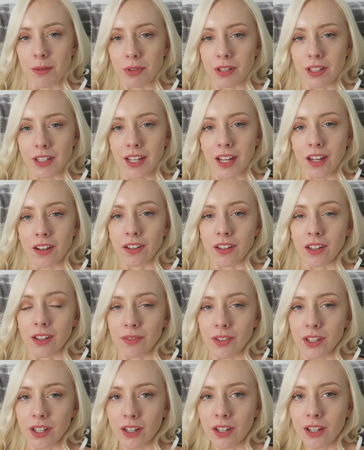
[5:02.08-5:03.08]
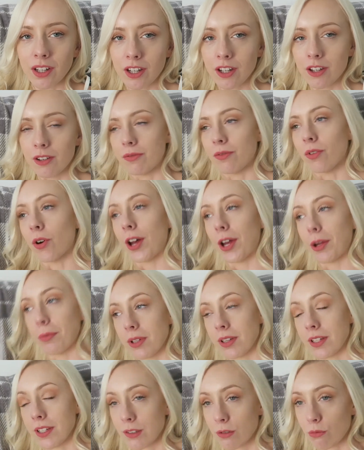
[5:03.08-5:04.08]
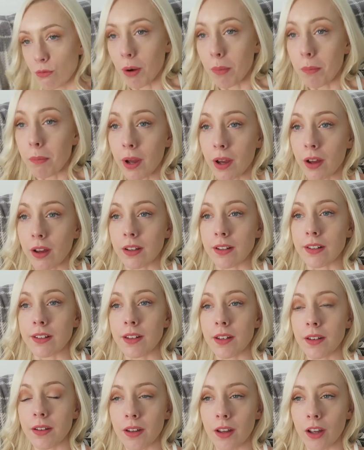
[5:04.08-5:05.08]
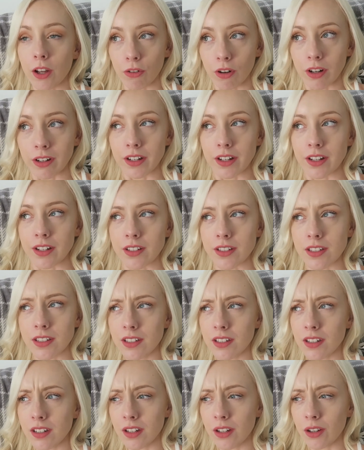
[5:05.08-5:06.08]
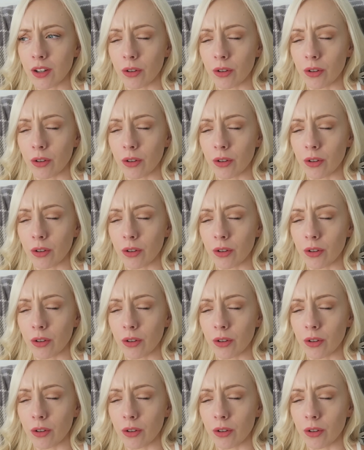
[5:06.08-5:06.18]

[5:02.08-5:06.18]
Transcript: Emily and Olivia for Emily's grandma and granddad's